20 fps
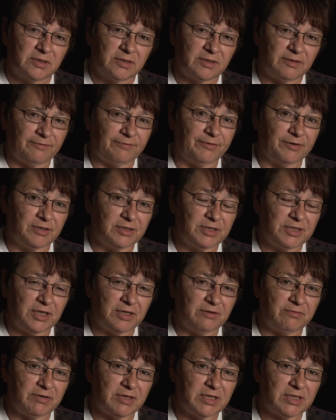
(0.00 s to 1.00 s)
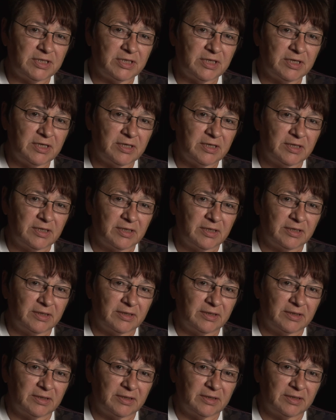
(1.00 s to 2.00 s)
the first generation.
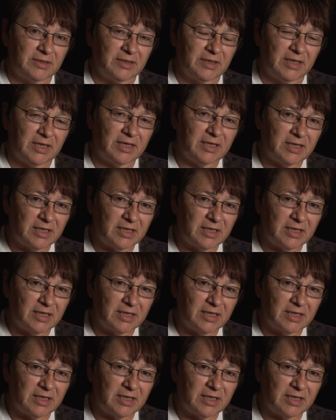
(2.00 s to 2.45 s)
And